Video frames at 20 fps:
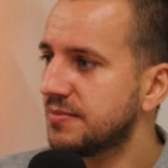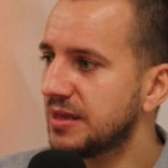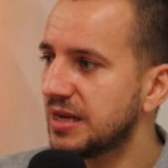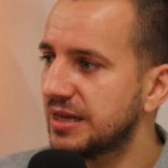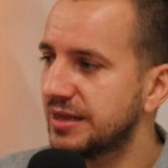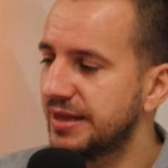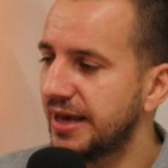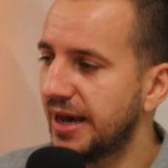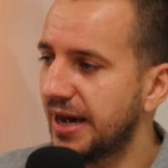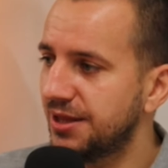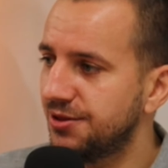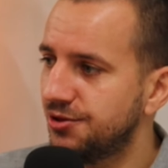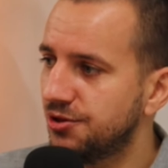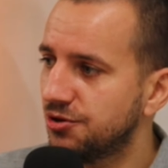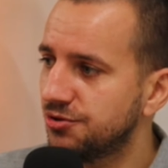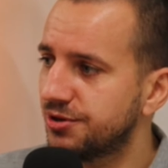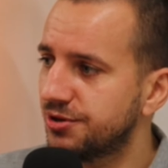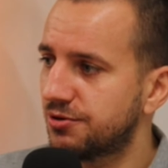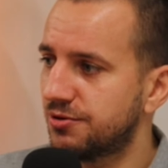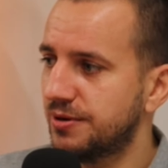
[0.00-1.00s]
The
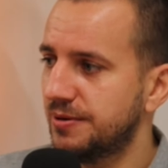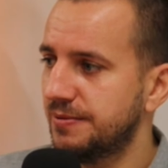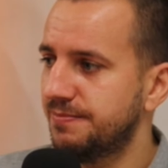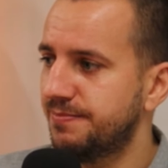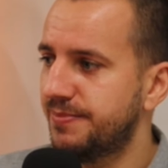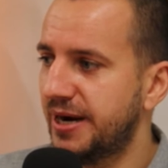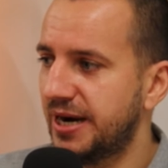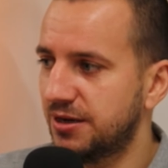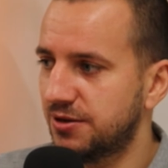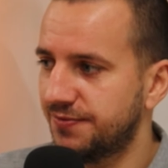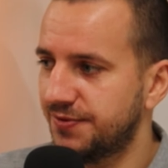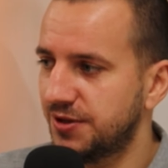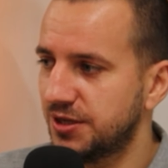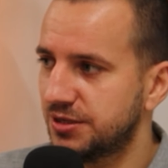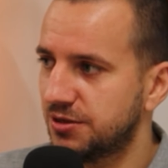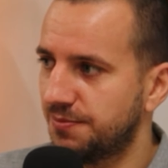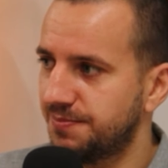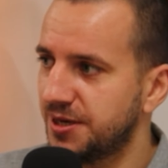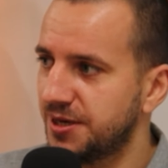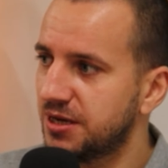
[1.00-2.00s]
another part of this
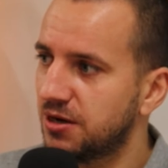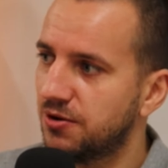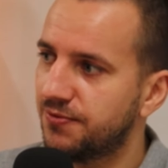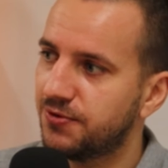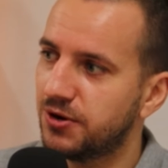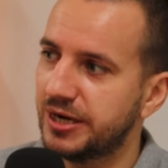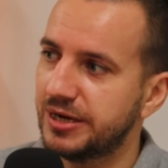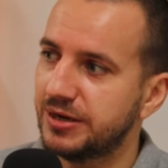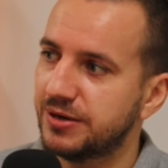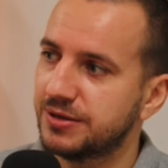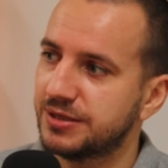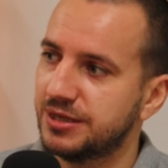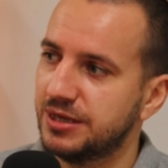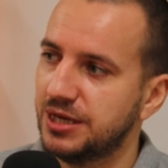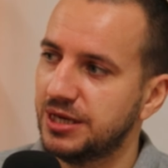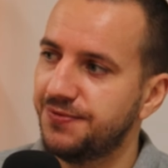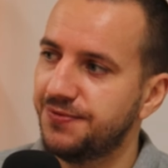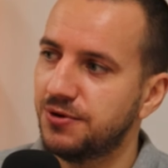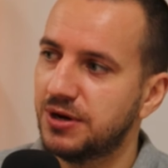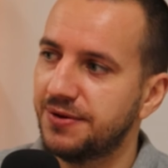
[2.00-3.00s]
topic, of course,
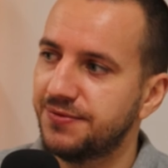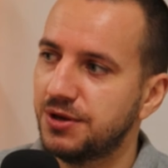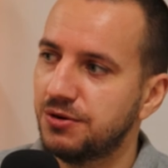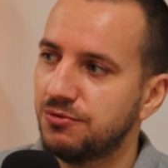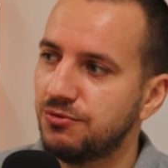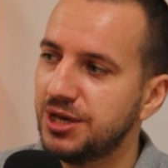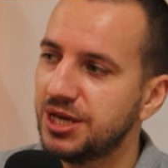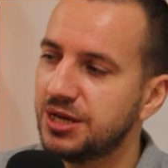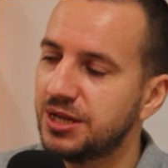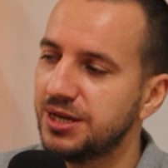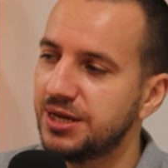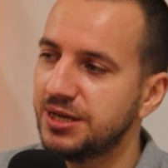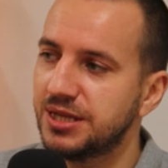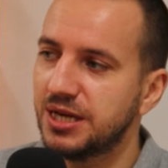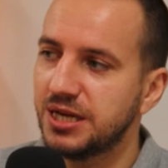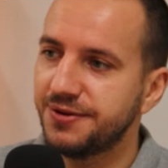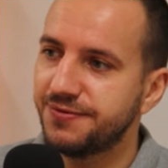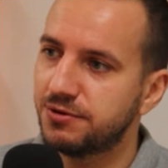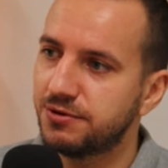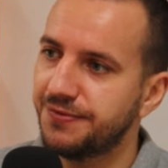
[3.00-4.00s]
if you have the weekly
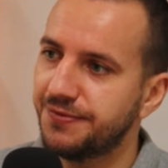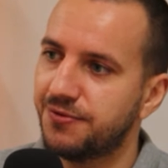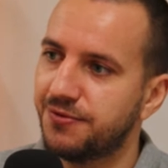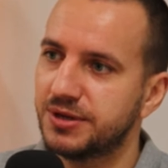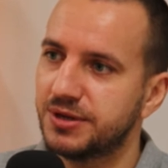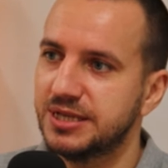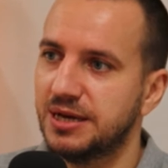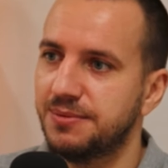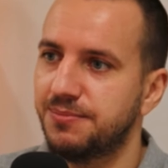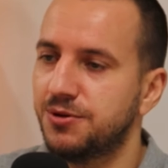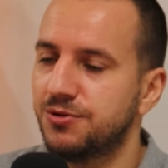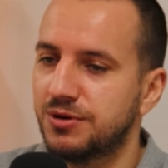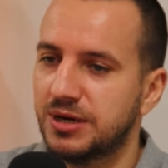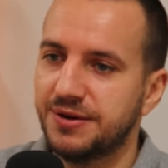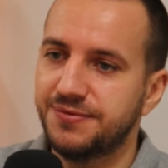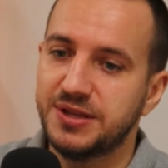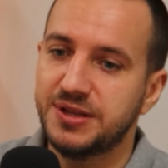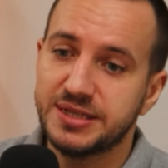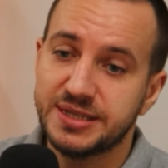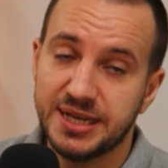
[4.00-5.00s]
delivery, for example, you
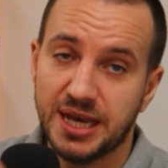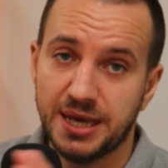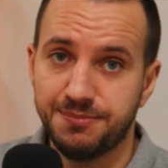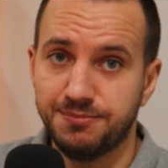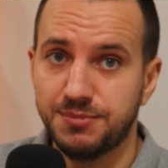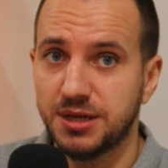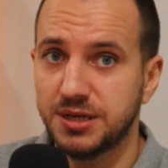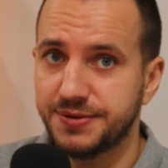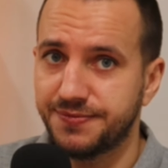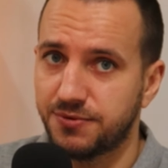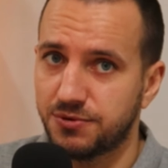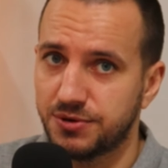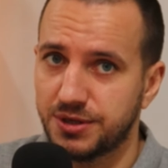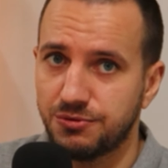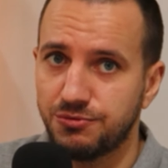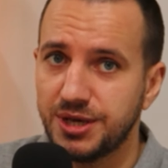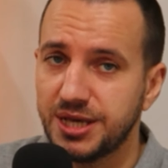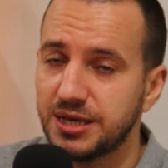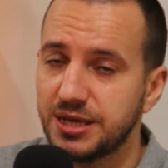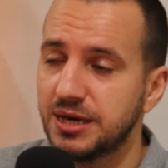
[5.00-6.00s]
have the same meals for the
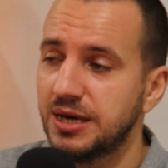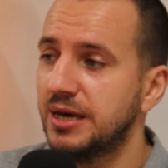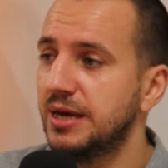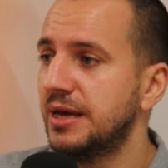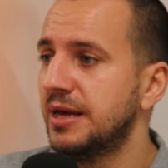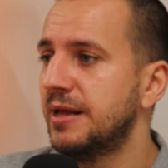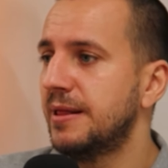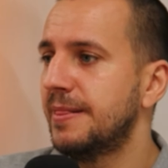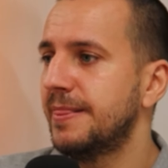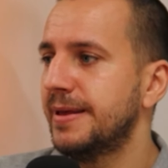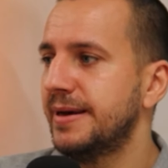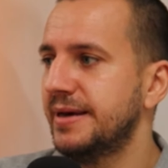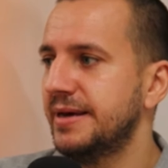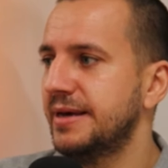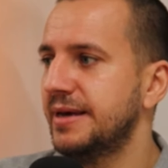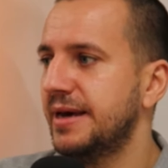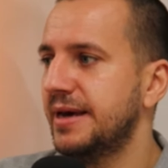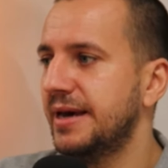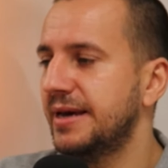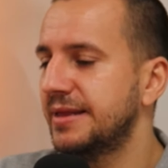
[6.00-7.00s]
week,
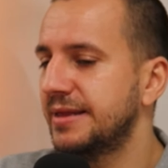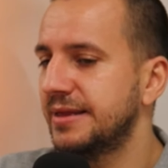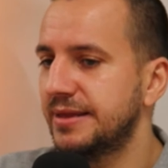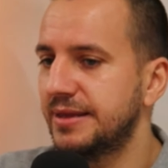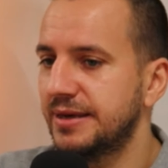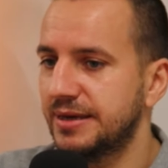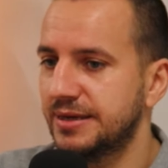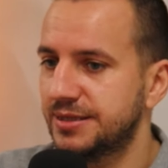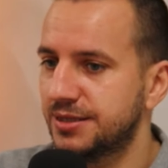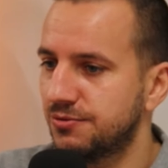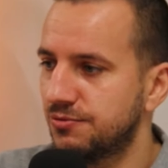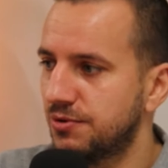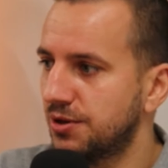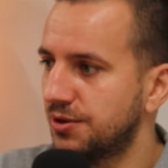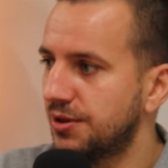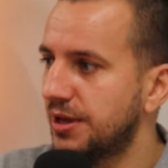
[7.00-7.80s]
and so on.